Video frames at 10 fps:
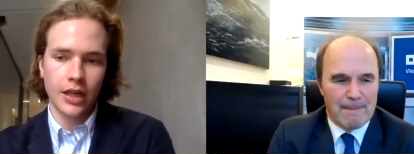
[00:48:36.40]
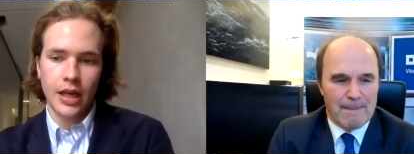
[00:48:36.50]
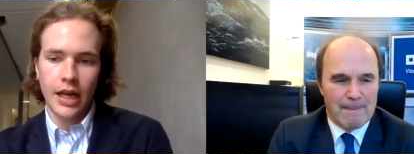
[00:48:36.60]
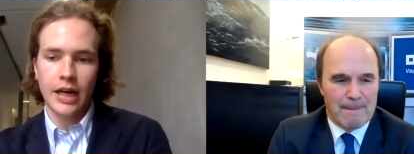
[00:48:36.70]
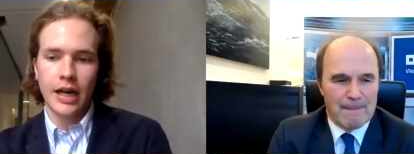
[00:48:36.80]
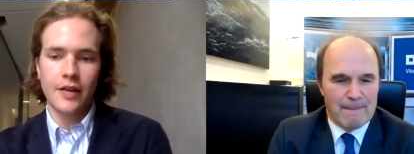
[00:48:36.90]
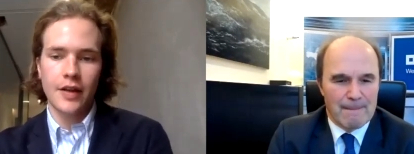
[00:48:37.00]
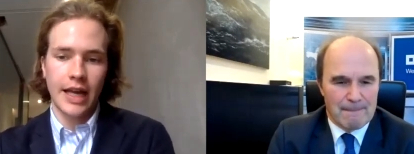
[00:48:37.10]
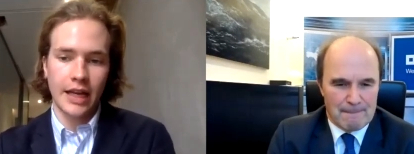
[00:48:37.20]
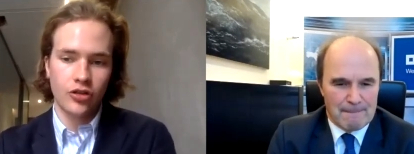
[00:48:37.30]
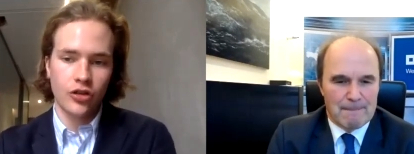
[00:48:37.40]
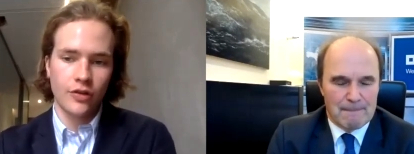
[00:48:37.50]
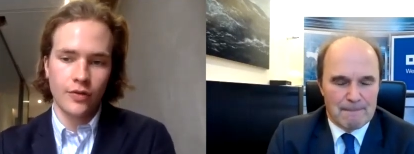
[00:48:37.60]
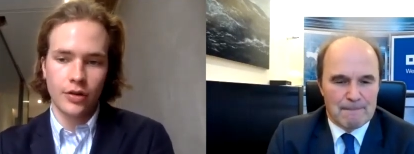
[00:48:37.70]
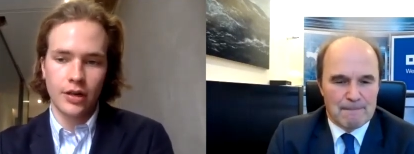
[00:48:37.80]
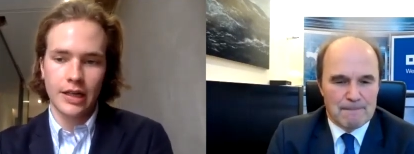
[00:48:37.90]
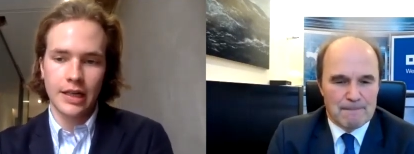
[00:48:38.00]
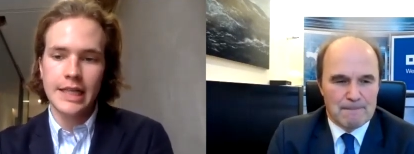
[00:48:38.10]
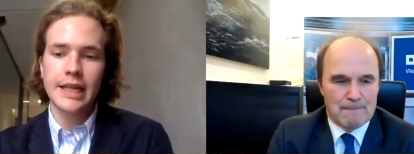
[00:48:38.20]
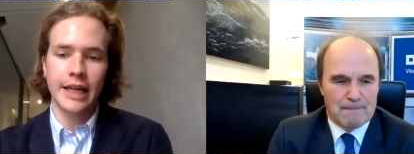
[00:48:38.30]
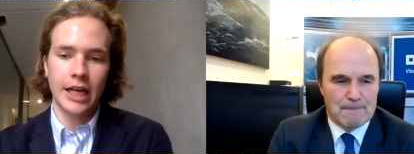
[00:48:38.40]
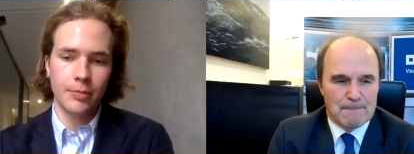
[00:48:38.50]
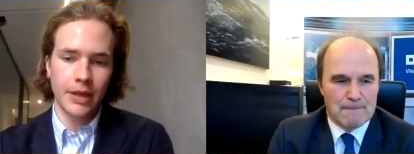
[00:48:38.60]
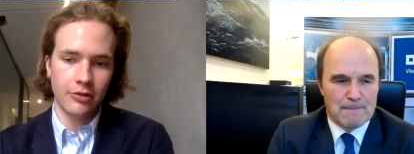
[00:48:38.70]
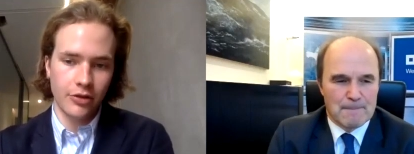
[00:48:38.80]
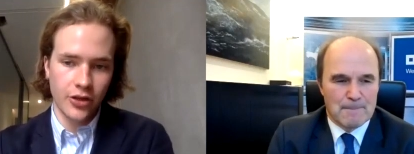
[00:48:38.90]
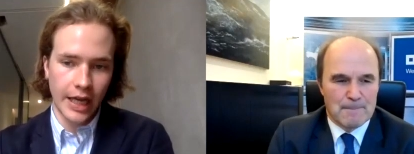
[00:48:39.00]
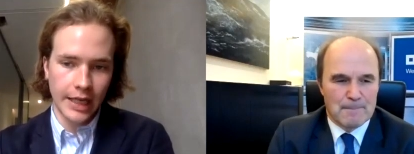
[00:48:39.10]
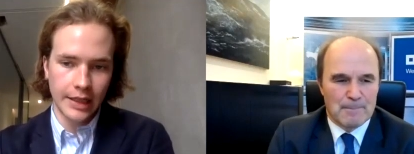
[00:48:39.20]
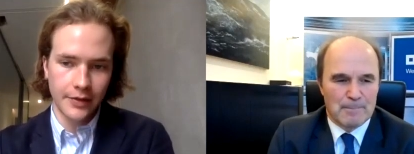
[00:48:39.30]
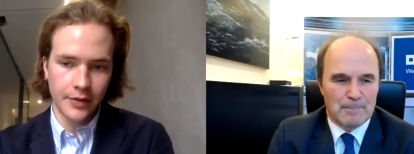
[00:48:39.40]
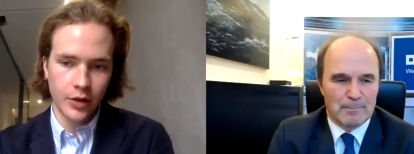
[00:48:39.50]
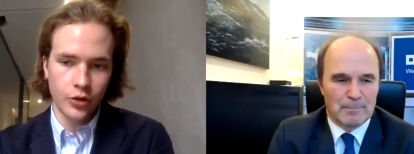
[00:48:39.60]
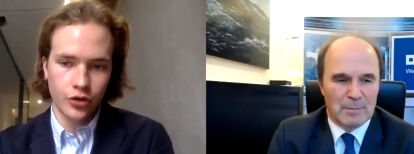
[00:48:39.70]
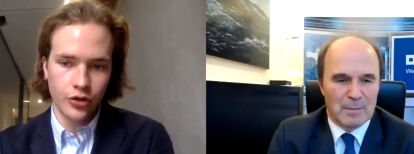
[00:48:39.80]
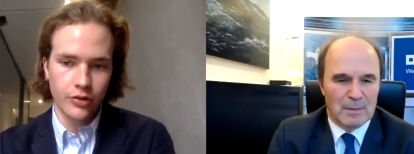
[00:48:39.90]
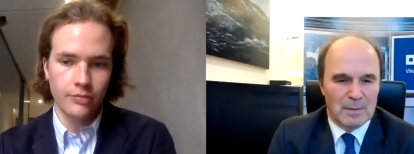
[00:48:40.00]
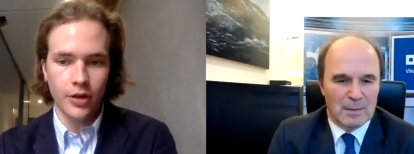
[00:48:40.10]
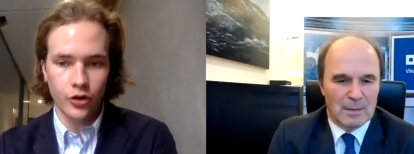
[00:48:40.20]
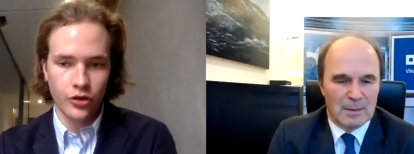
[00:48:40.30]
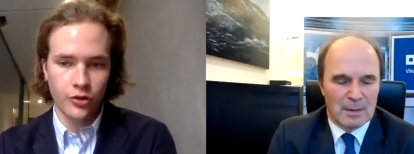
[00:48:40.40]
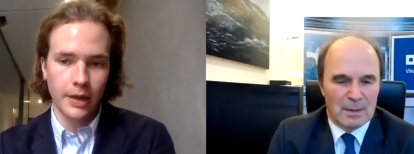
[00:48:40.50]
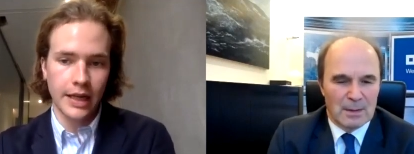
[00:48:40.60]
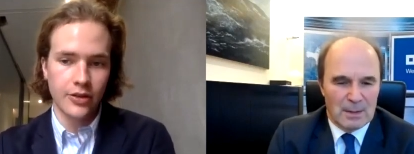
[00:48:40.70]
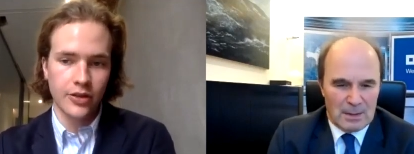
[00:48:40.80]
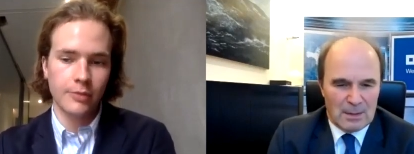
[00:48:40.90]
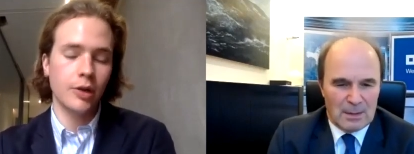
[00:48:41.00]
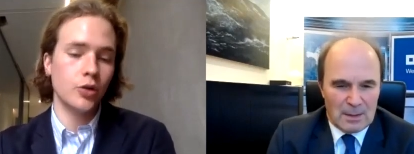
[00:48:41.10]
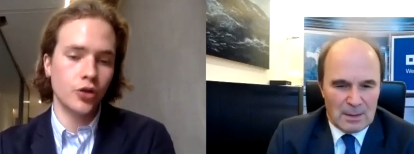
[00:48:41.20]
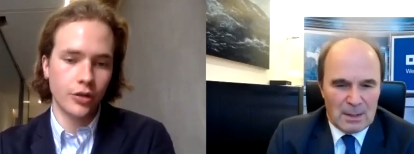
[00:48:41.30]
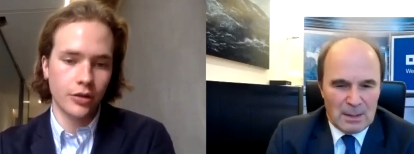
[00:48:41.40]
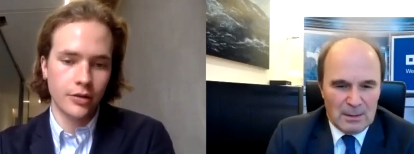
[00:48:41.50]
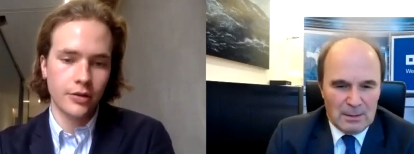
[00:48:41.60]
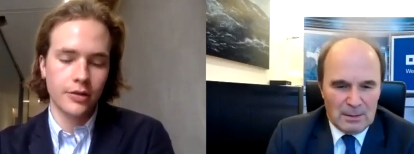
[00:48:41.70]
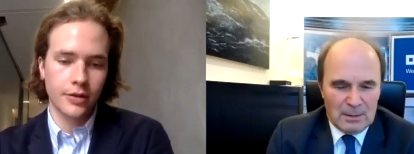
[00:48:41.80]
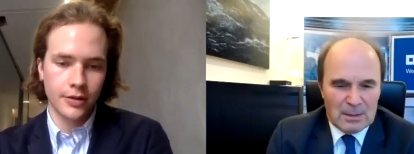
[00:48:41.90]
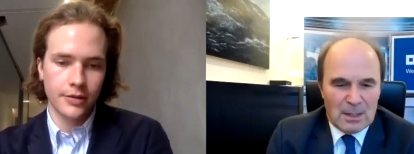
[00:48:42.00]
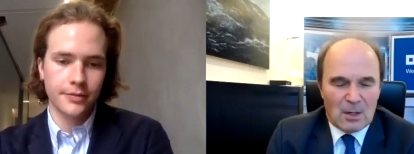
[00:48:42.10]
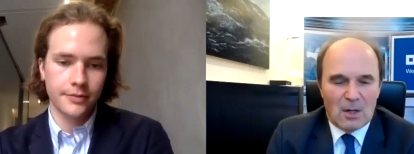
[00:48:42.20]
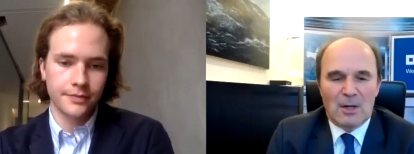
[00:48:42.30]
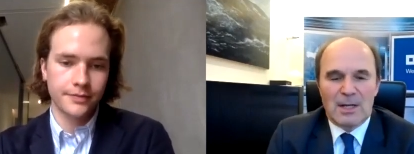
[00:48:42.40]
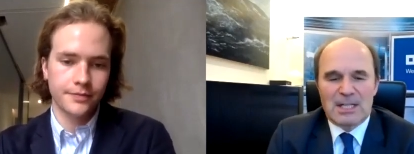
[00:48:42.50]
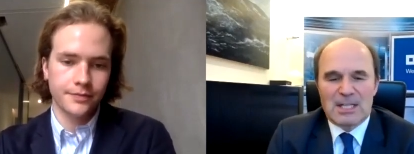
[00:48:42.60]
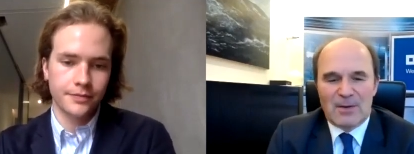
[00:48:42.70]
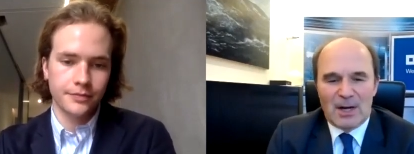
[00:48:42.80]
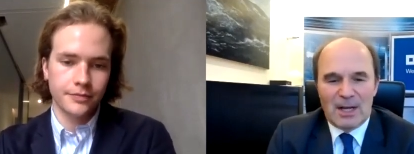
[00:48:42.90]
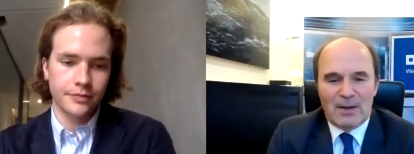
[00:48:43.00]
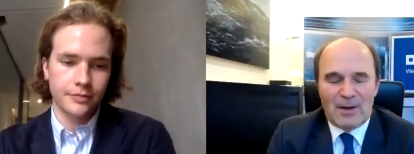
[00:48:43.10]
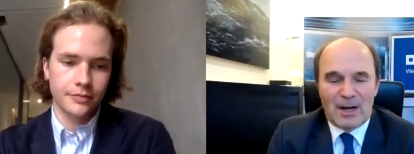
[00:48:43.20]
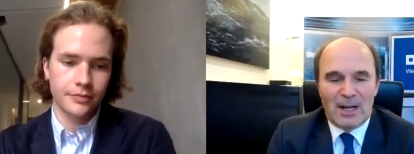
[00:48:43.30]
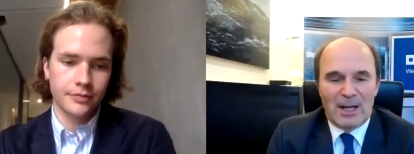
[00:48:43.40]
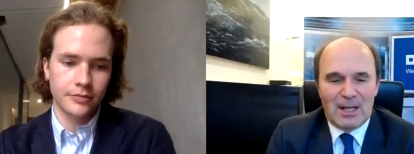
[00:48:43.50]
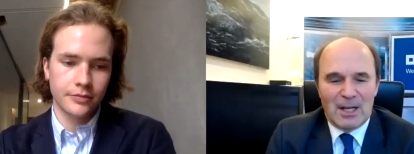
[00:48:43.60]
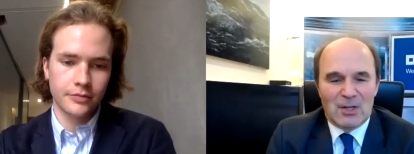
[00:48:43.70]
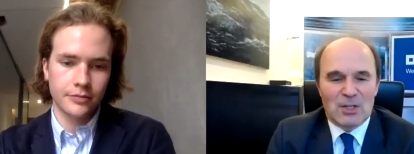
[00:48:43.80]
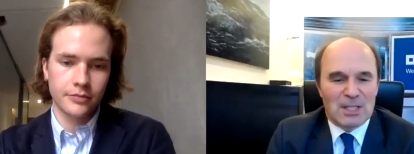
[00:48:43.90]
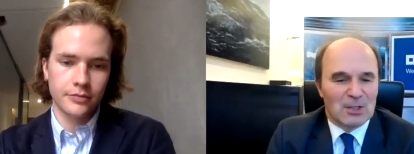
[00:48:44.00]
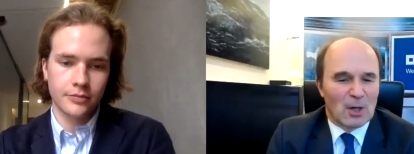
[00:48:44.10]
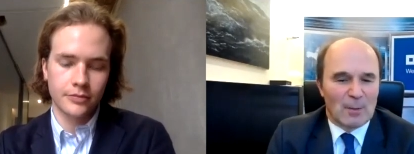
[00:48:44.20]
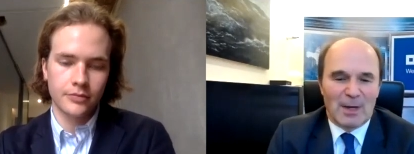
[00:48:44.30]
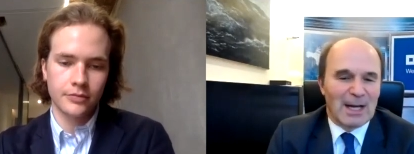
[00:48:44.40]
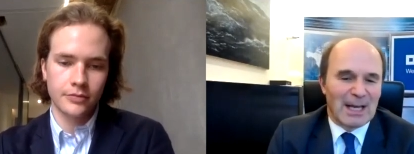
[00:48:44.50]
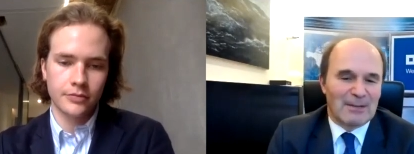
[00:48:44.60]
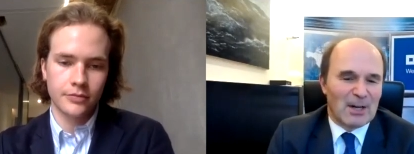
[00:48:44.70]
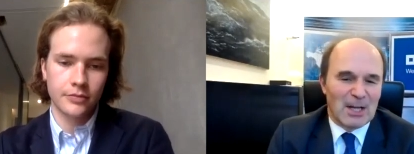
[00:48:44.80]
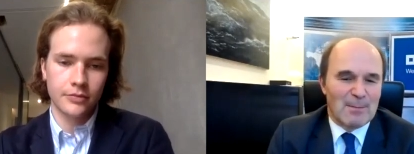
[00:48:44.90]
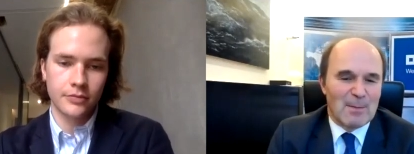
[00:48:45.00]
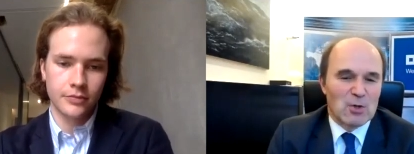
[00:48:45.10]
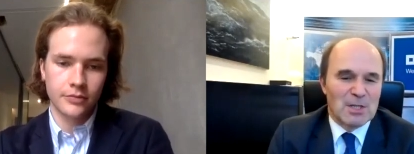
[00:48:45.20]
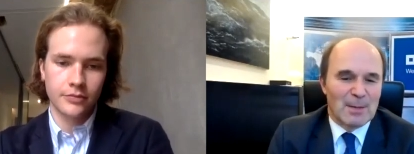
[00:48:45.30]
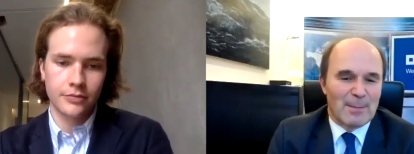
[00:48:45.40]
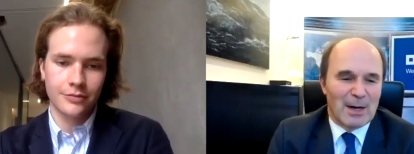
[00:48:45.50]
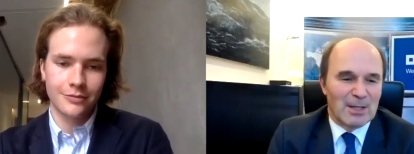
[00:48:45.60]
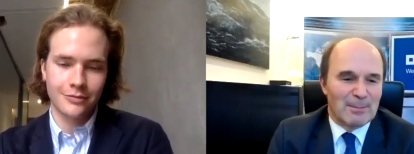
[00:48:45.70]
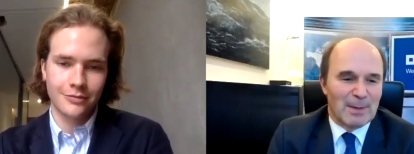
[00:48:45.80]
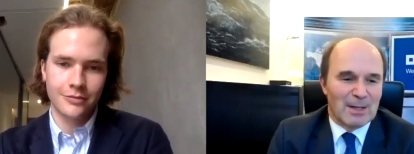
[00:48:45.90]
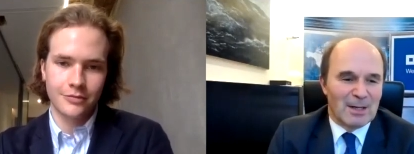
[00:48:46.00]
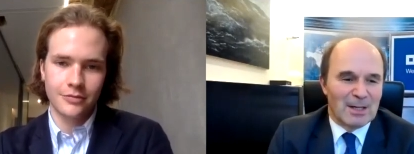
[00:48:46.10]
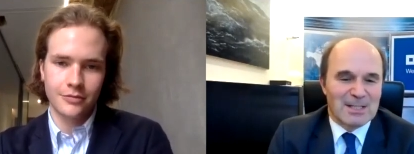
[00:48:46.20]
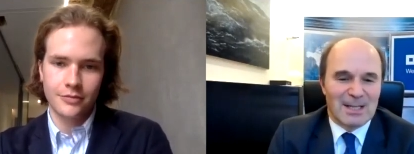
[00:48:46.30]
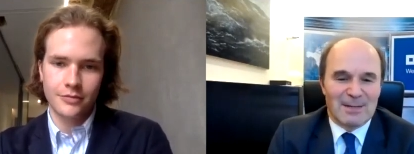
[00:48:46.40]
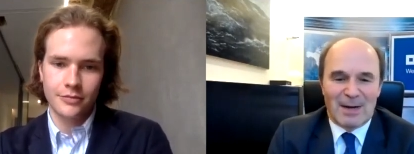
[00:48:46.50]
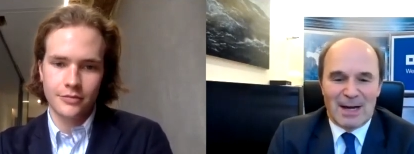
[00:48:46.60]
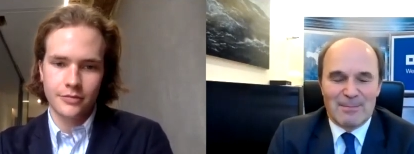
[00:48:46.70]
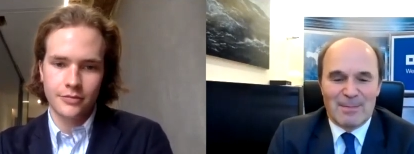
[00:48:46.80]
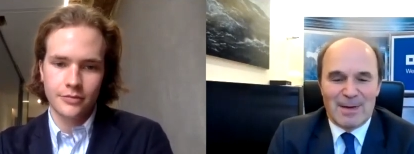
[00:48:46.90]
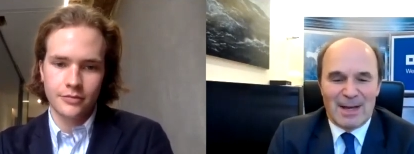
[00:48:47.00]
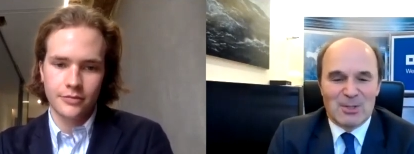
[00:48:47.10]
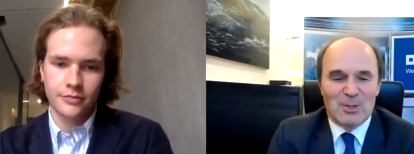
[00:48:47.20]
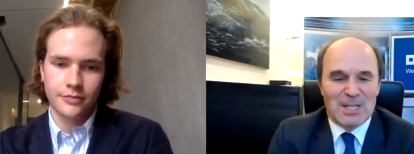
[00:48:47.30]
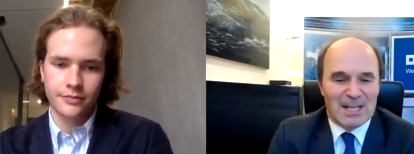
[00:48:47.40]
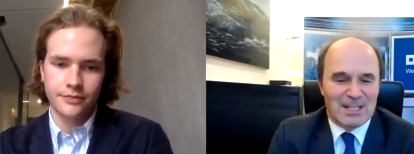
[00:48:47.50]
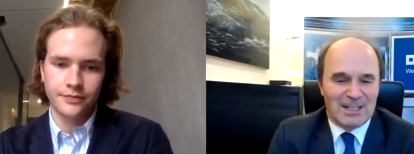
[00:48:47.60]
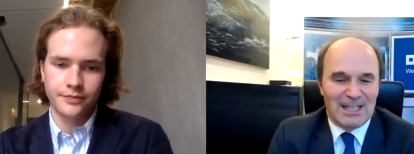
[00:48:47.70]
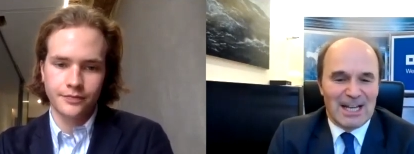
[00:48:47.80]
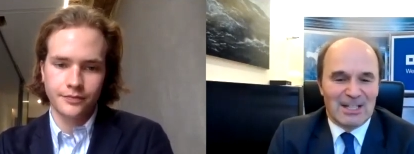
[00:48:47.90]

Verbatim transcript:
Speaker 1: And are there actions for cleaning up and recycling the ocean, ocean's plastic pollution?
Speaker 2: Oh, that's a very, very interesting topic, and I get very emotional about it because um, I'm enthusiastically